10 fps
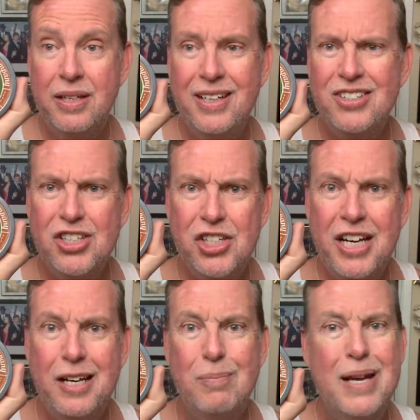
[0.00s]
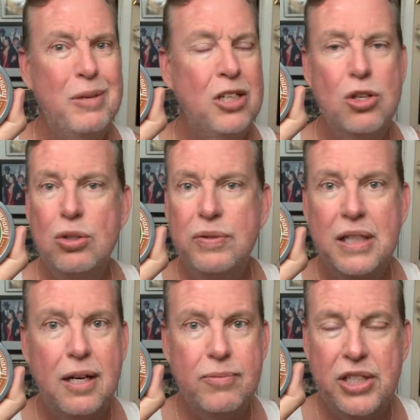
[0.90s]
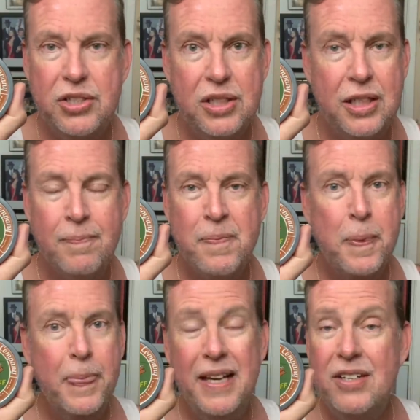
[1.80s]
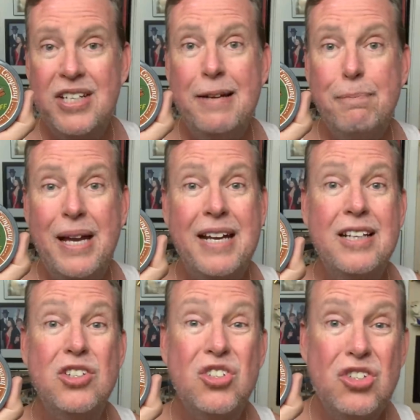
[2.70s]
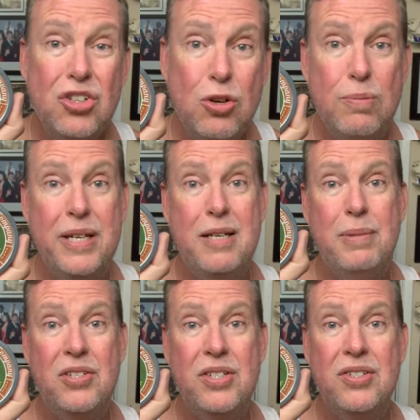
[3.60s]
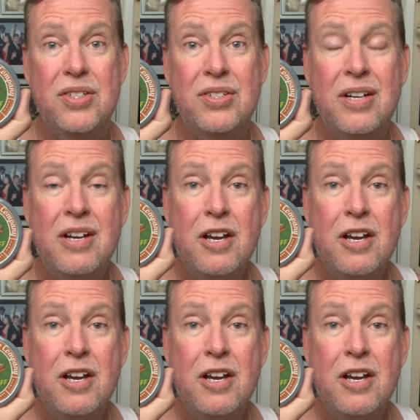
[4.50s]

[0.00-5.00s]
And it's a shame. I mean, COVID obviously has impacted so many businesses,